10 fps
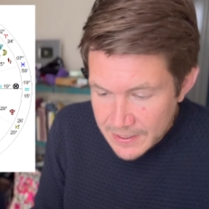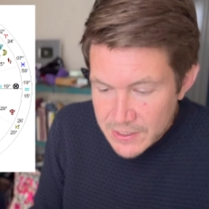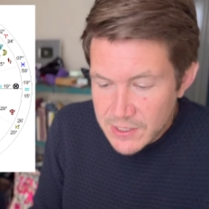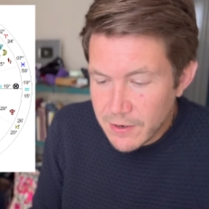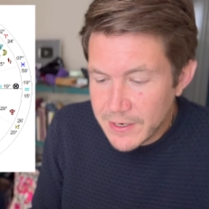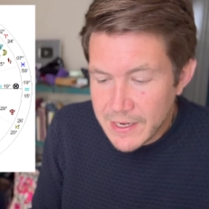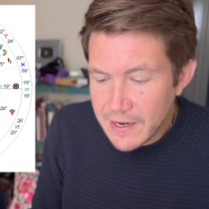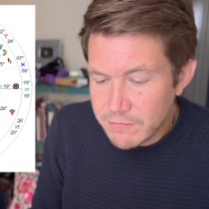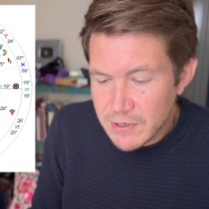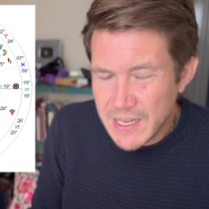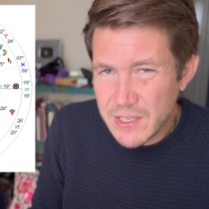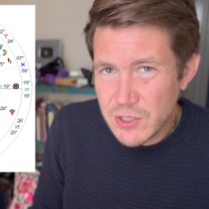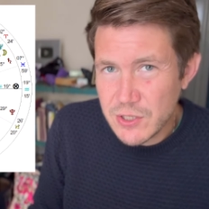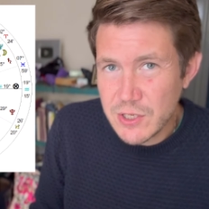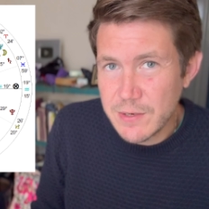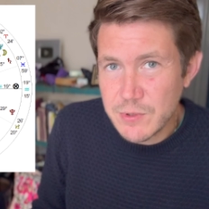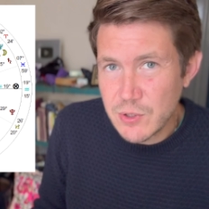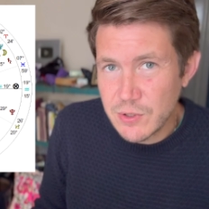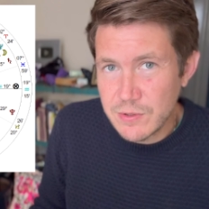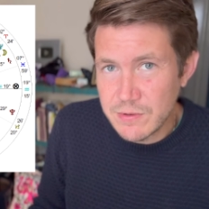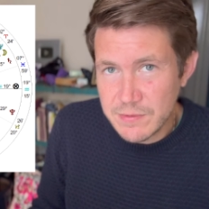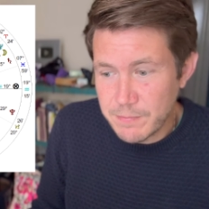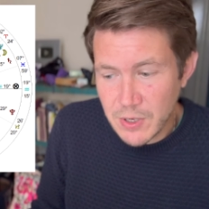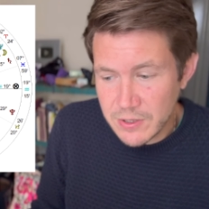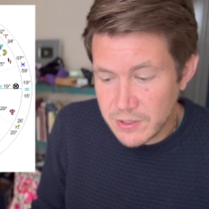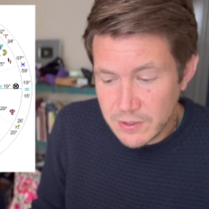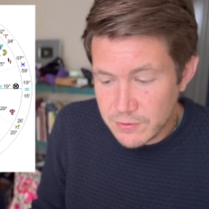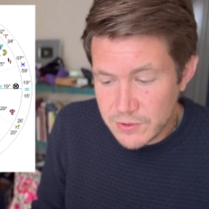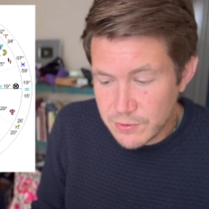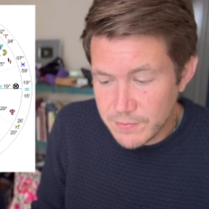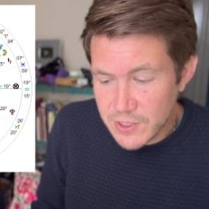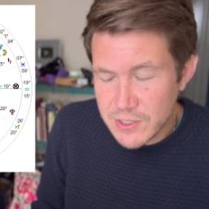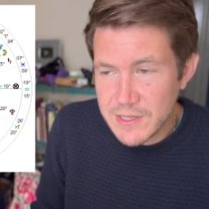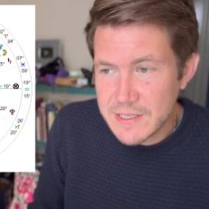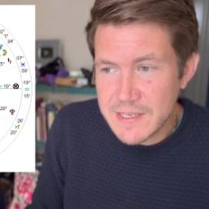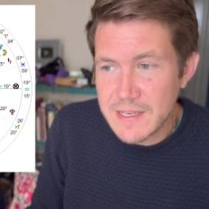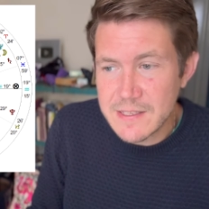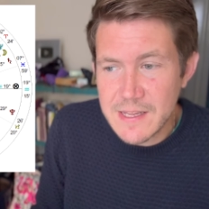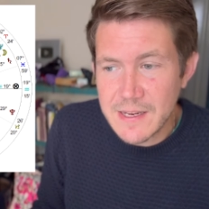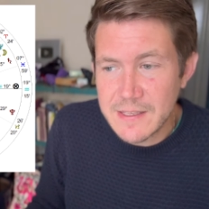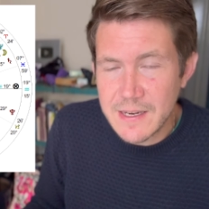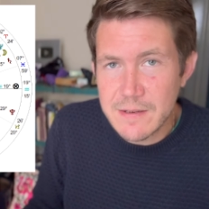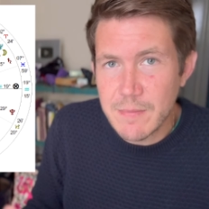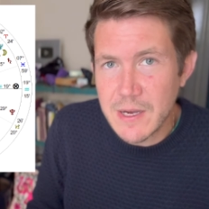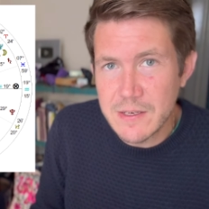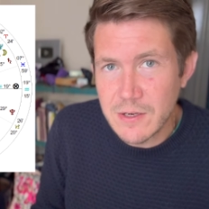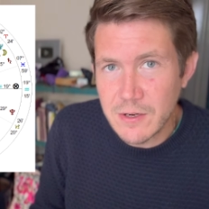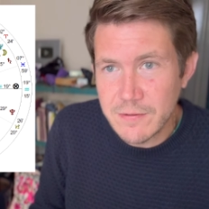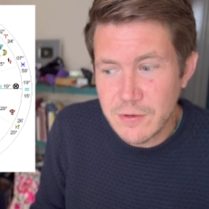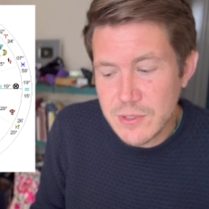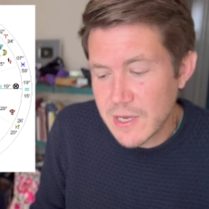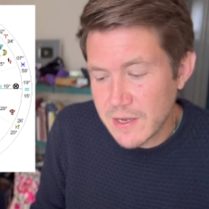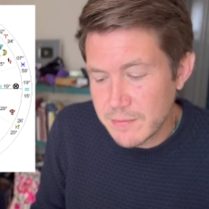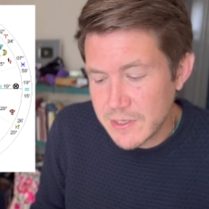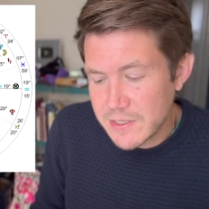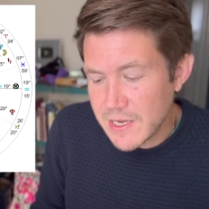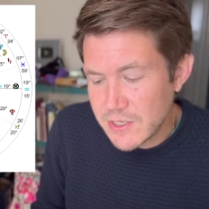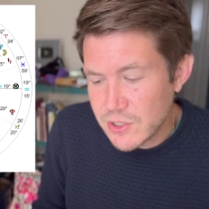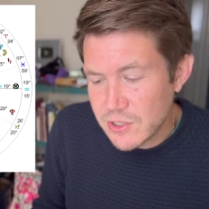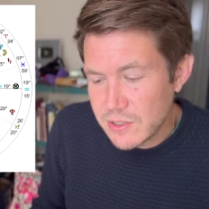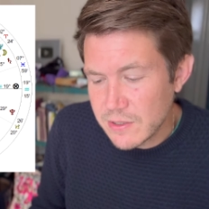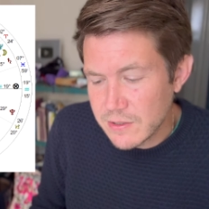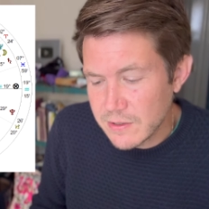So again, relationships shouldn't bother you too much in the sense that they demand a lot of your time and attention.